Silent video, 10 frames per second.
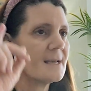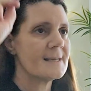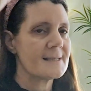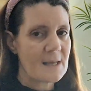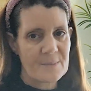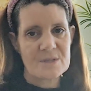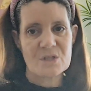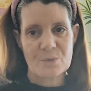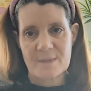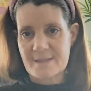someone's
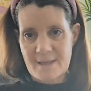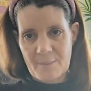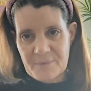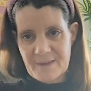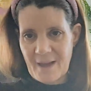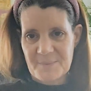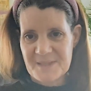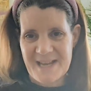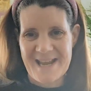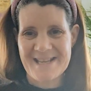doing something
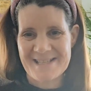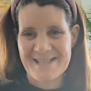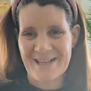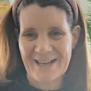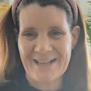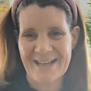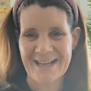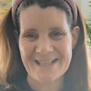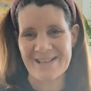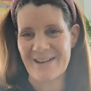upstairs. So,
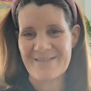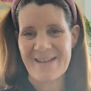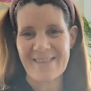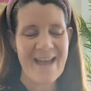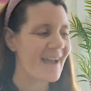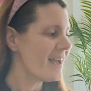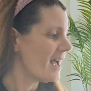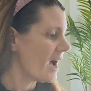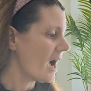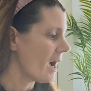sorry about that.
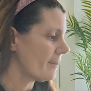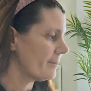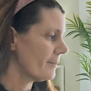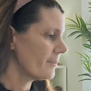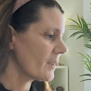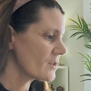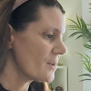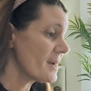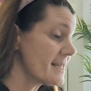So my